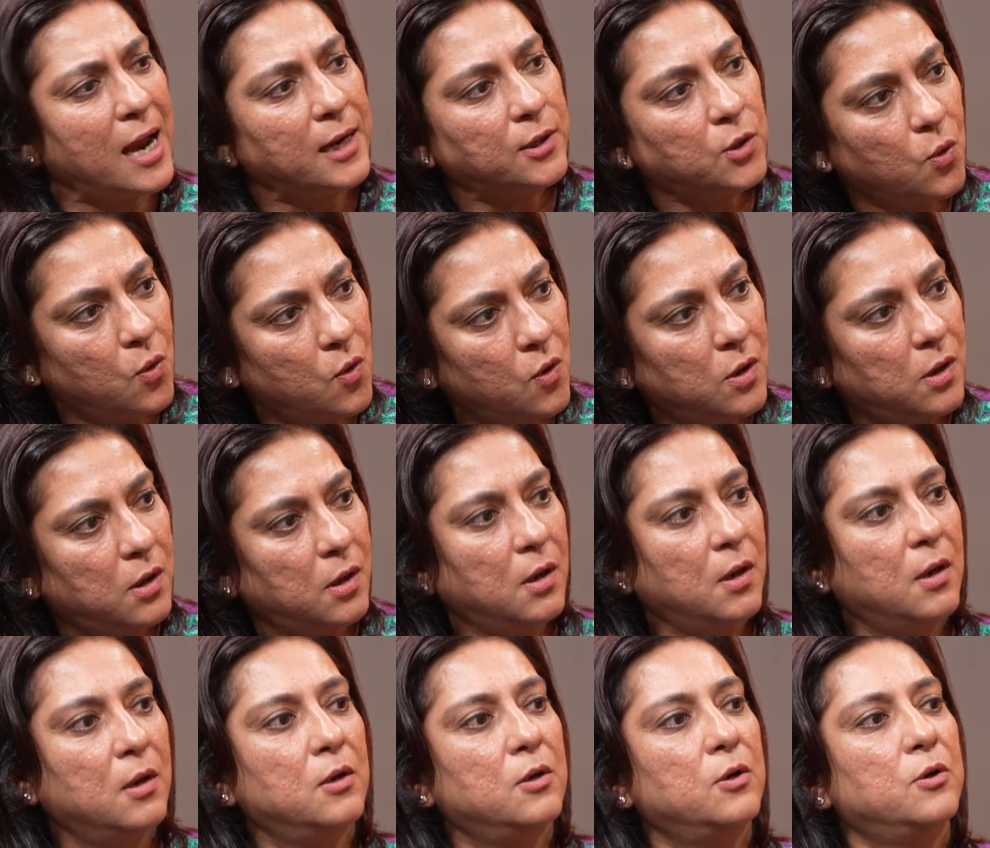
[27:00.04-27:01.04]
at all
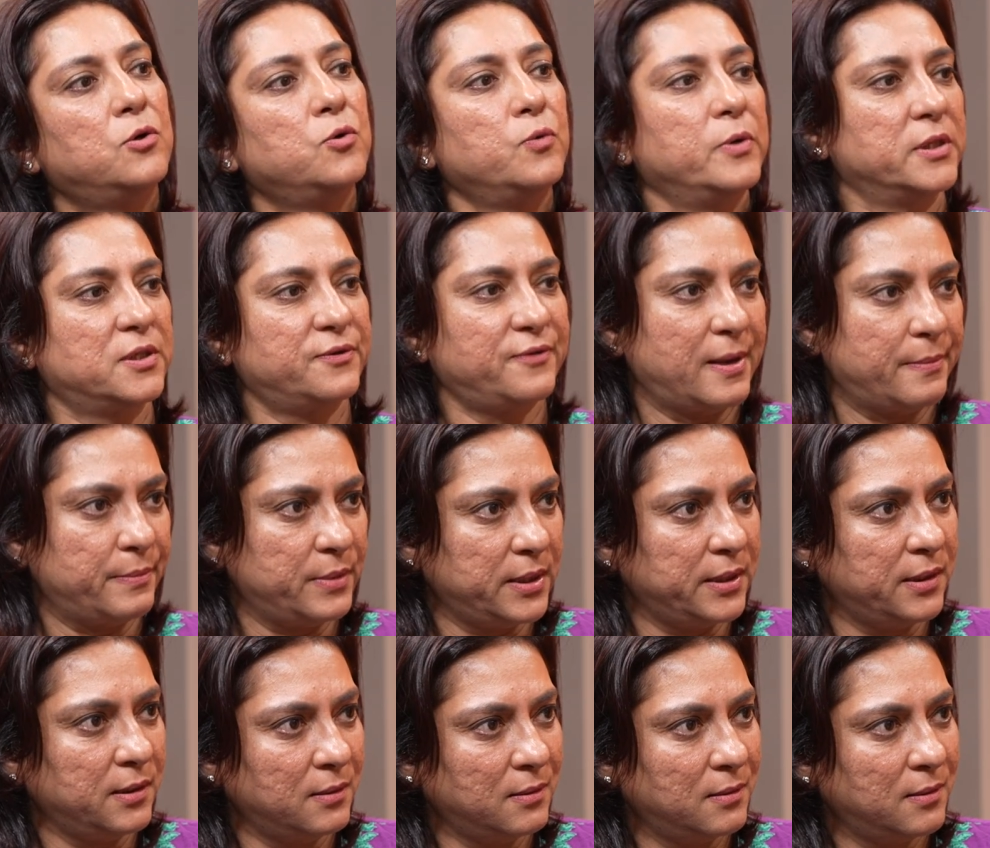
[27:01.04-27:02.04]
to his
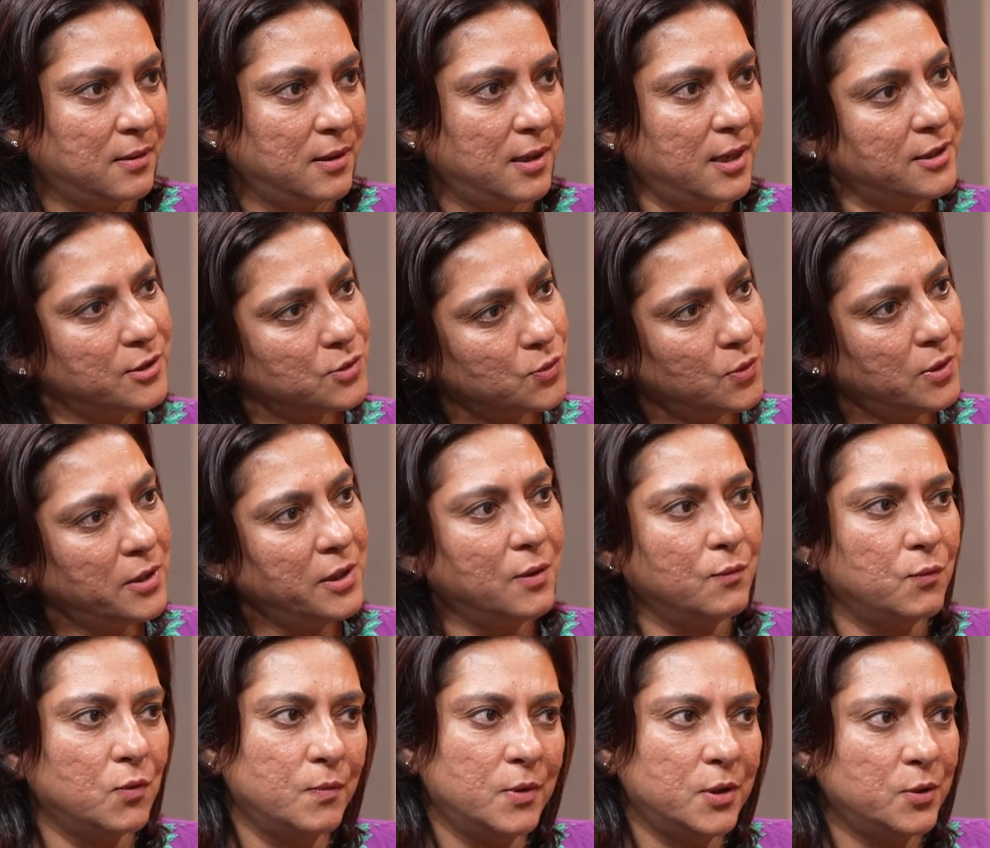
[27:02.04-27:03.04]
family. It is only a
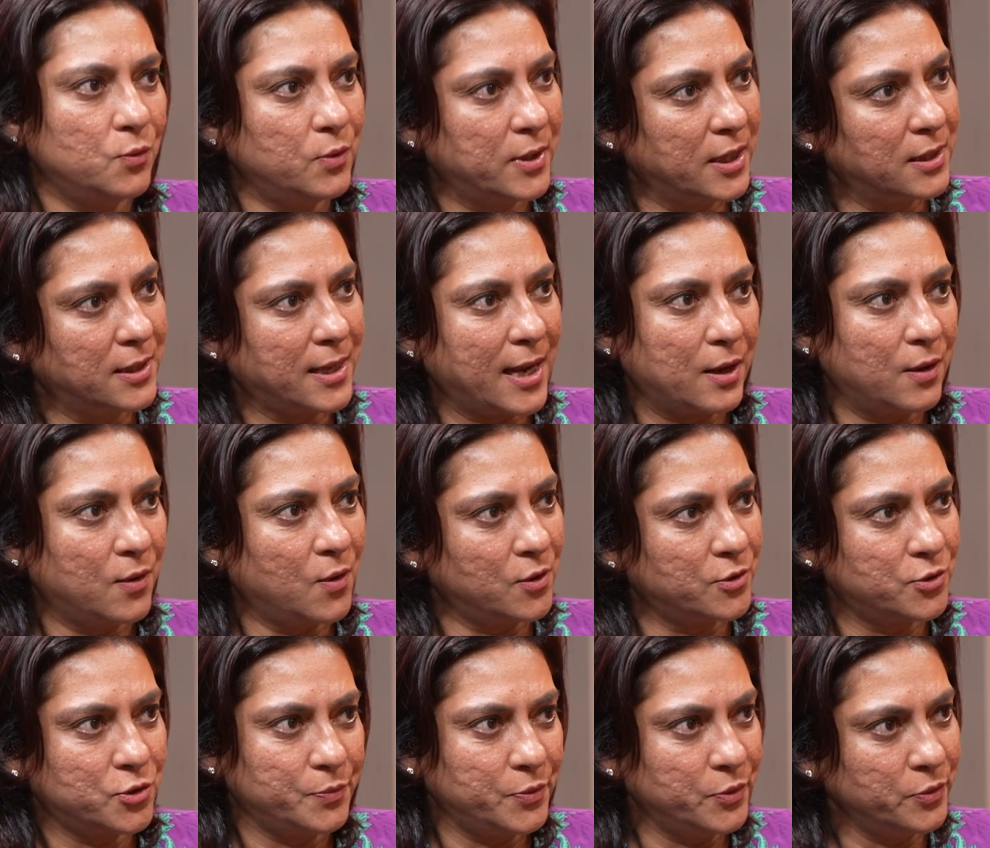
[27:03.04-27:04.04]
woman who can
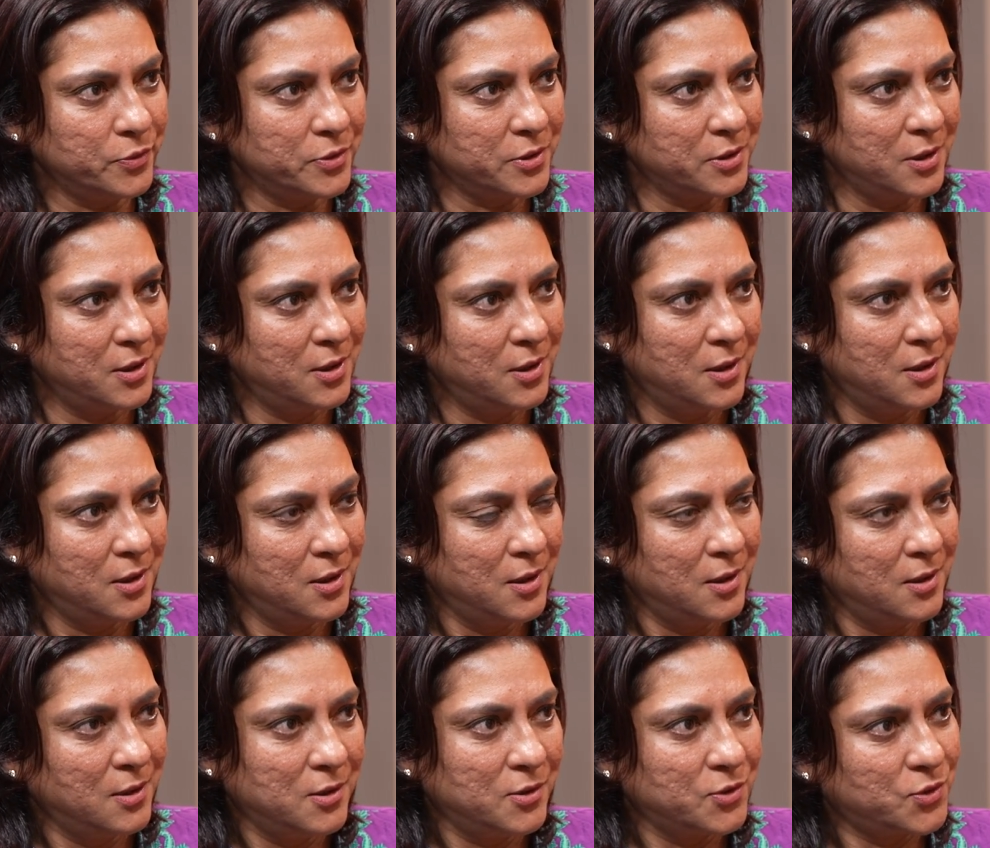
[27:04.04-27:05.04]
contribute.
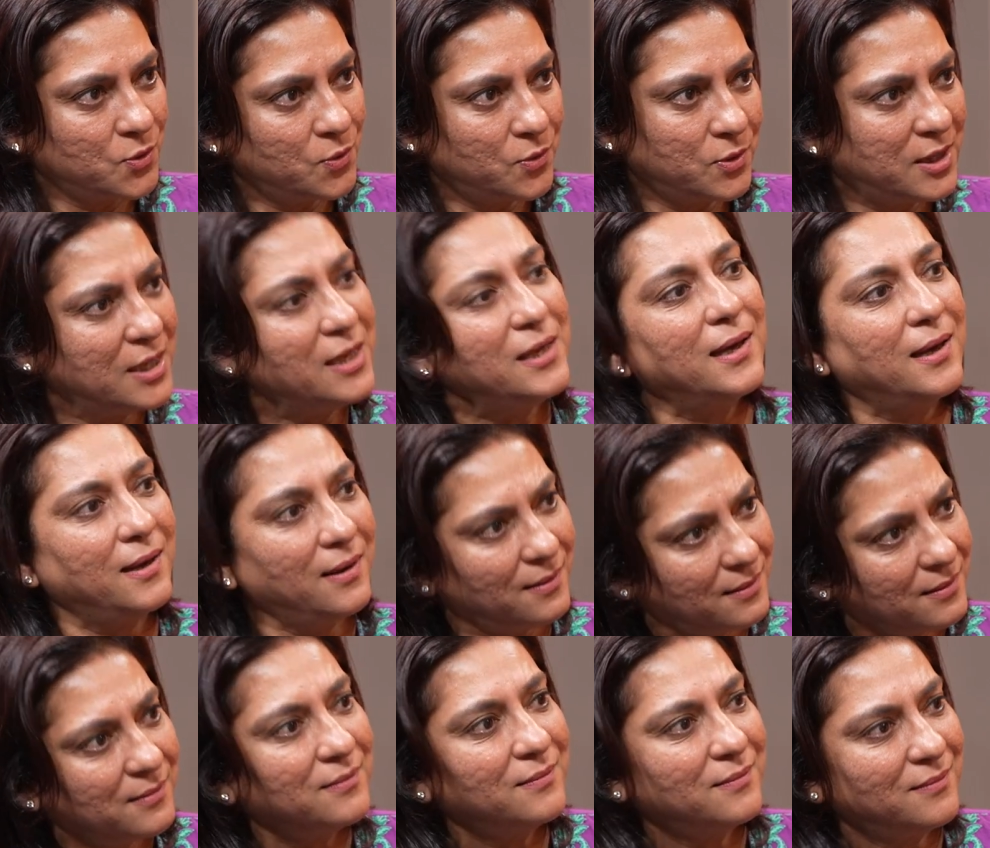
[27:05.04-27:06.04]
So theek hai,
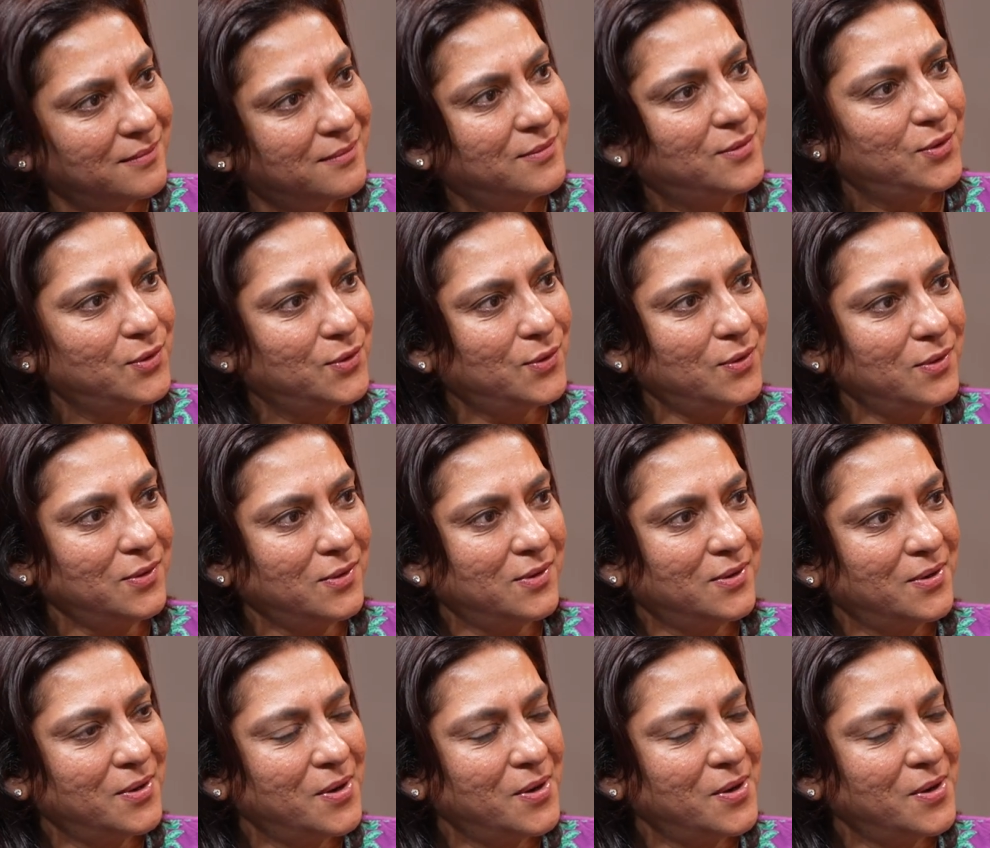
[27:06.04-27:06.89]
you know.